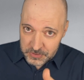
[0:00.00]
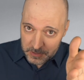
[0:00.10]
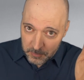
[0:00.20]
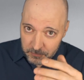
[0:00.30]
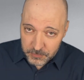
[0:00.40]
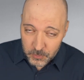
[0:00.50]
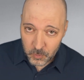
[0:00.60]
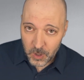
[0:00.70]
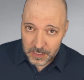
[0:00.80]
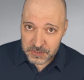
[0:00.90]
some of you
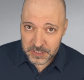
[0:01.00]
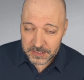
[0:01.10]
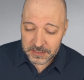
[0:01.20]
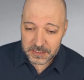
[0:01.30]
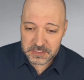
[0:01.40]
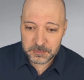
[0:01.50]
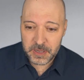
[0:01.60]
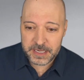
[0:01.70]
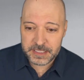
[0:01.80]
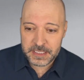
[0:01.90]
watching this
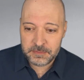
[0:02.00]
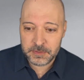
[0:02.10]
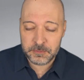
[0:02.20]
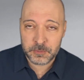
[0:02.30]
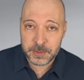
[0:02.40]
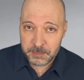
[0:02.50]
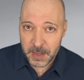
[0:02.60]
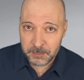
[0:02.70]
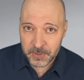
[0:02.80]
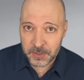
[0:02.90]
might even
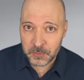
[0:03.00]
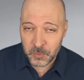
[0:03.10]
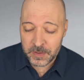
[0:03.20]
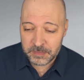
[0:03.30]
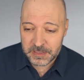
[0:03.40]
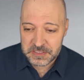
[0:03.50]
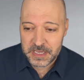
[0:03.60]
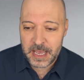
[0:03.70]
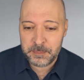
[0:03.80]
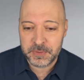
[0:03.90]
remember when this
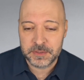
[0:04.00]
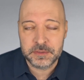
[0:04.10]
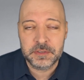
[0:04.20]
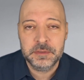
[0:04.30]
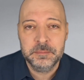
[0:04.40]
happened.